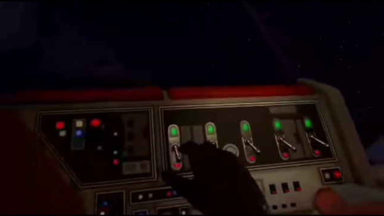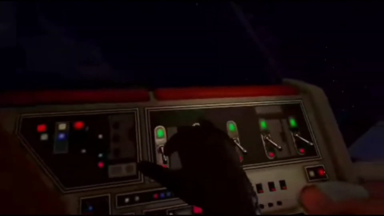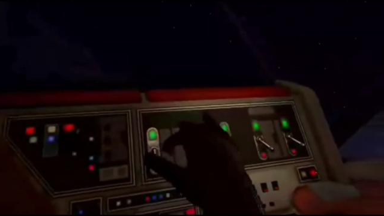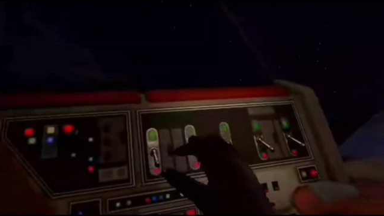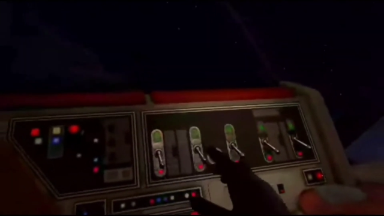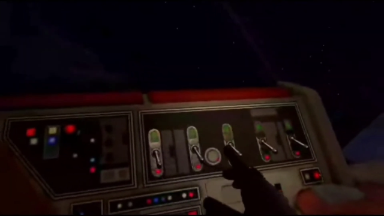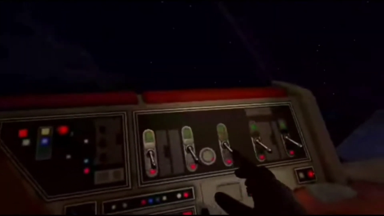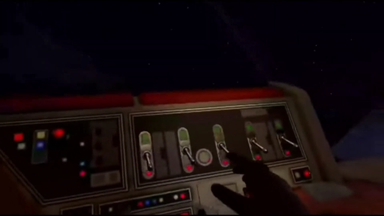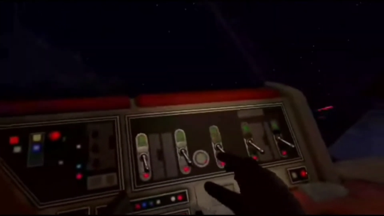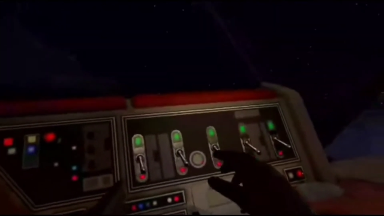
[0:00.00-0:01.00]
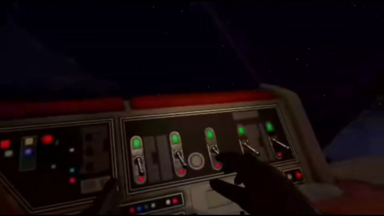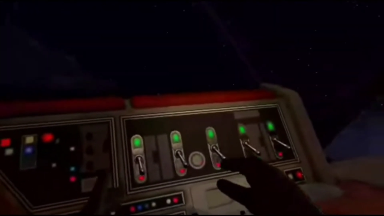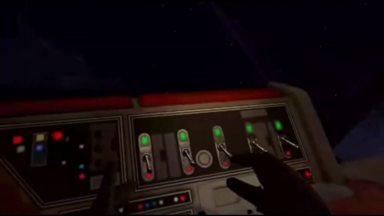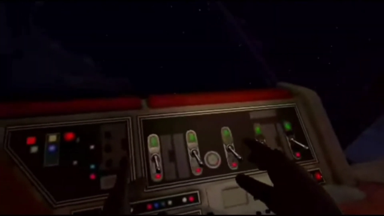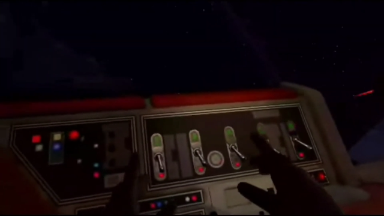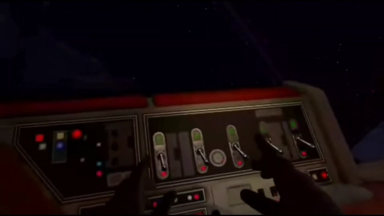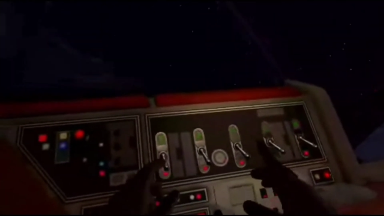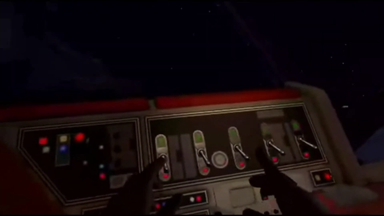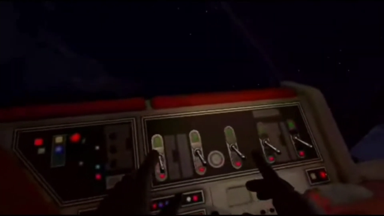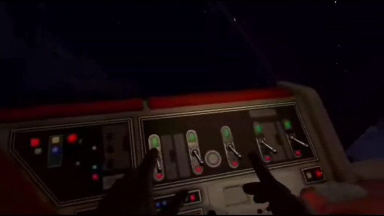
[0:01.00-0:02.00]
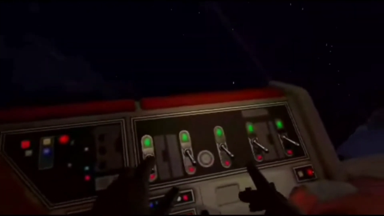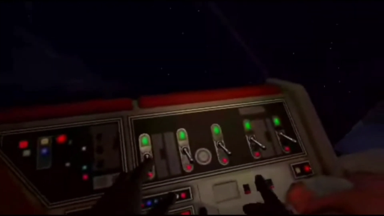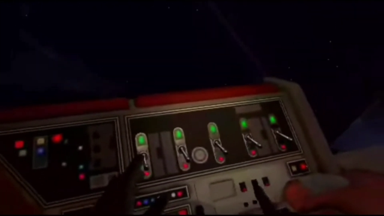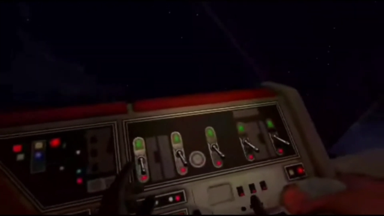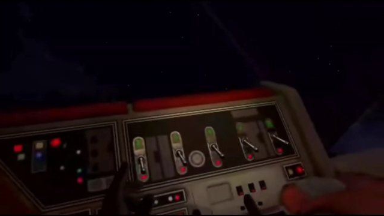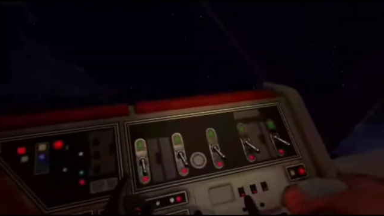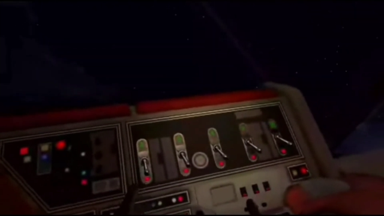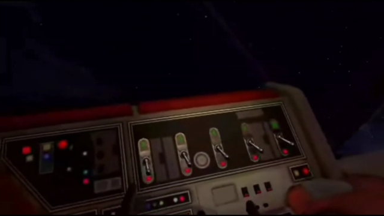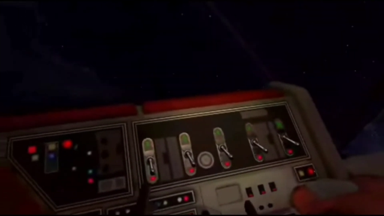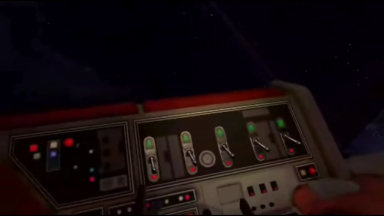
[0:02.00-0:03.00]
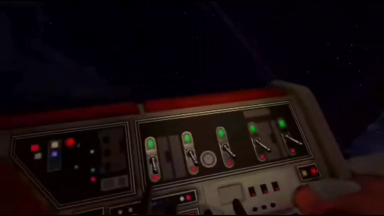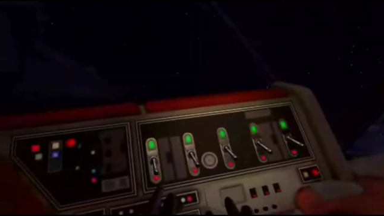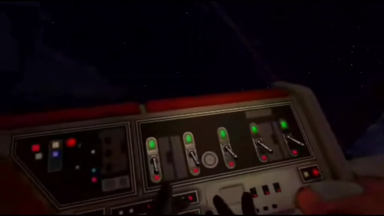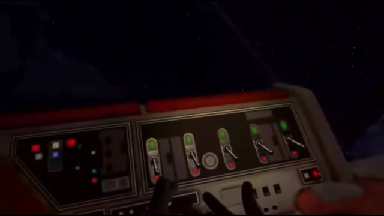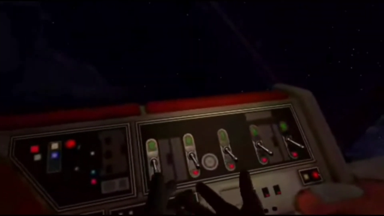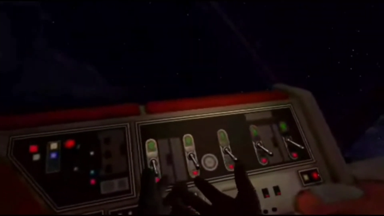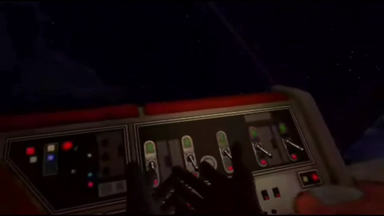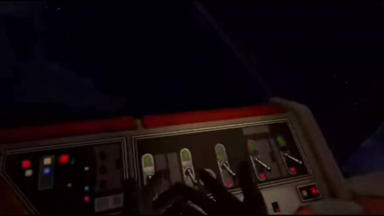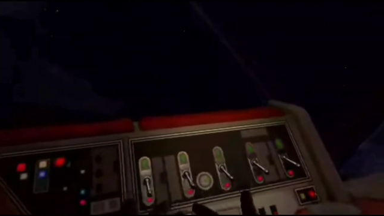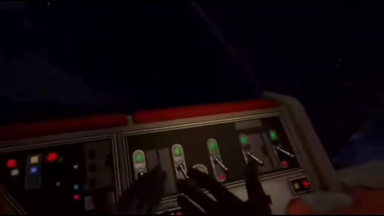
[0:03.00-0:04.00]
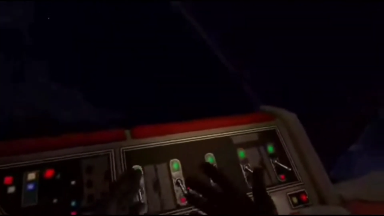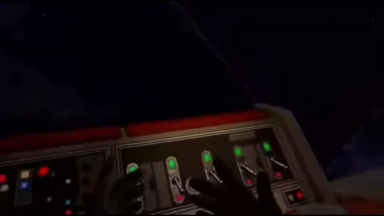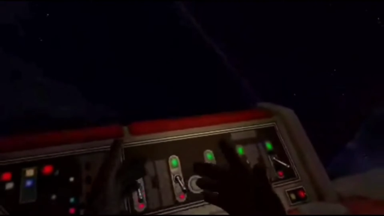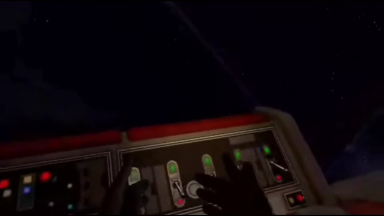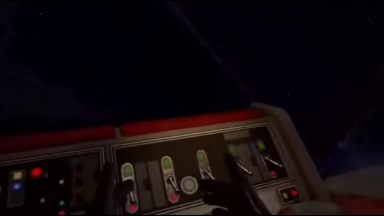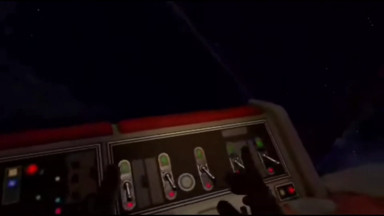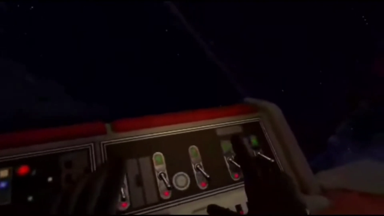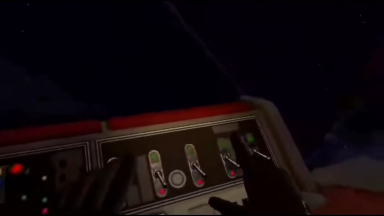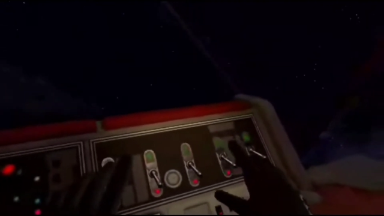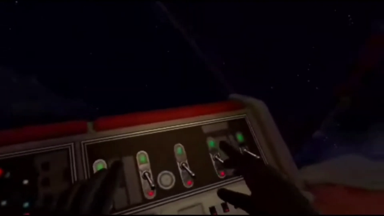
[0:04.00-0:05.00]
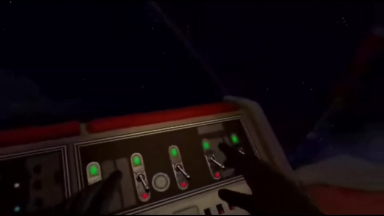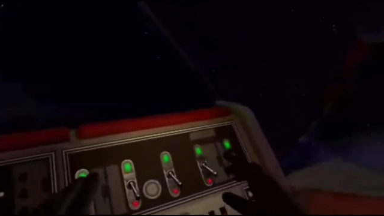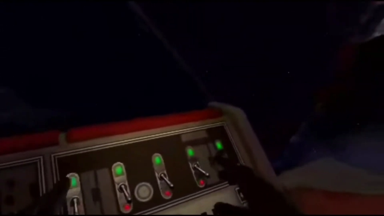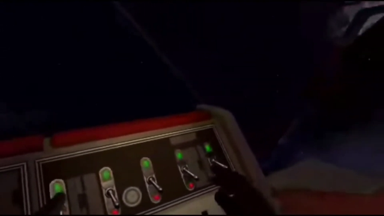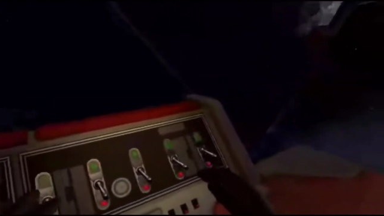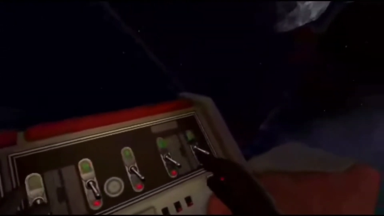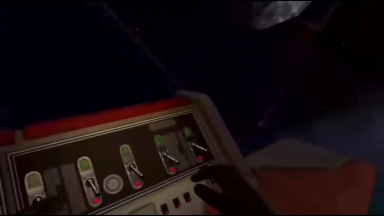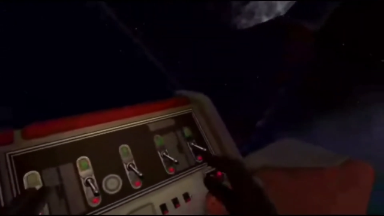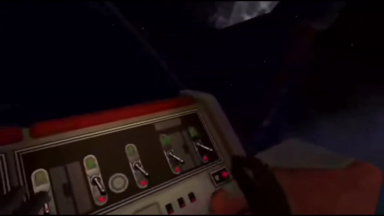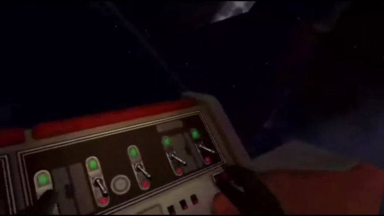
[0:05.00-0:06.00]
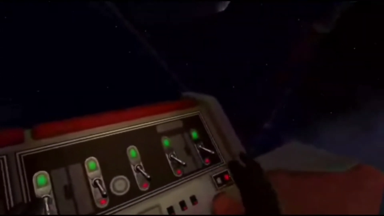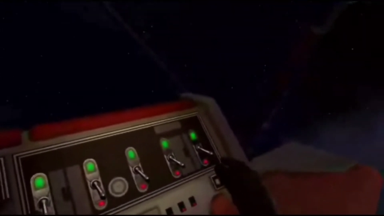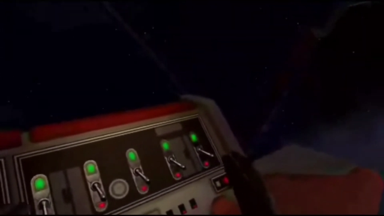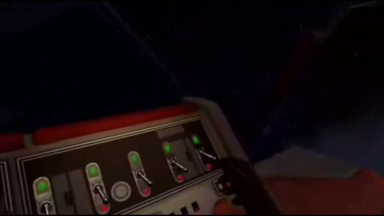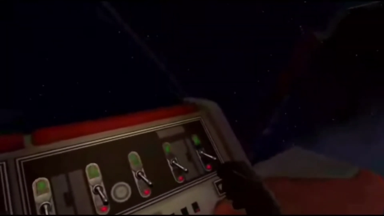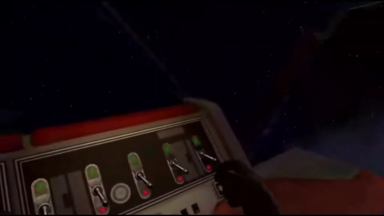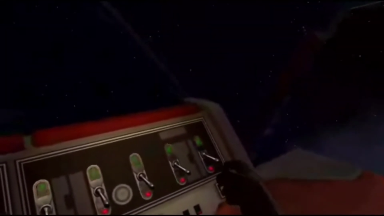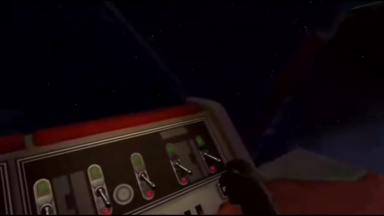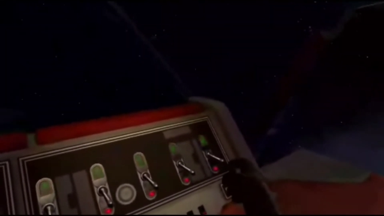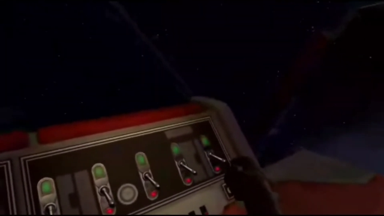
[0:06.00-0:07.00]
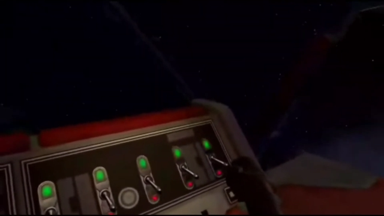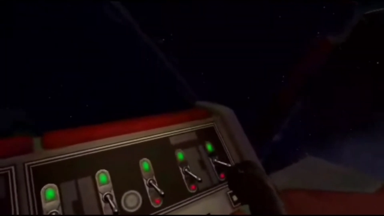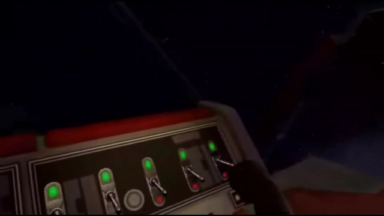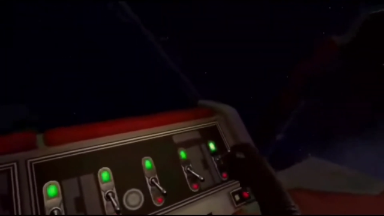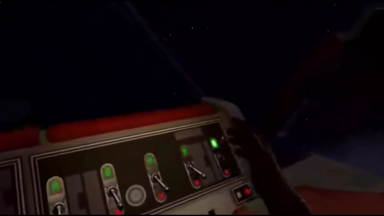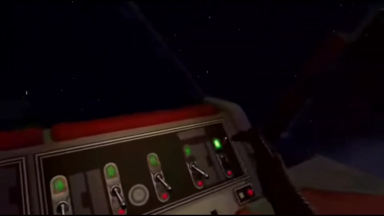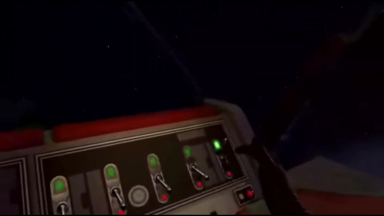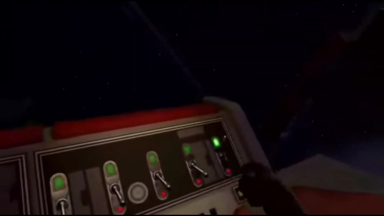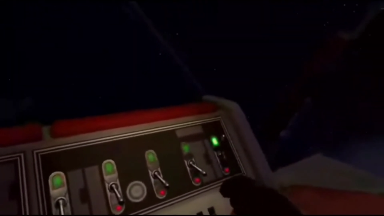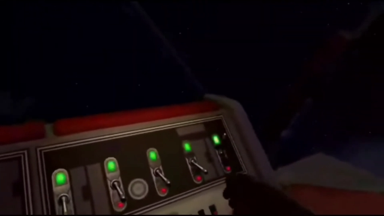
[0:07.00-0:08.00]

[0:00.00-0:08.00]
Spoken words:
(no speaker visible)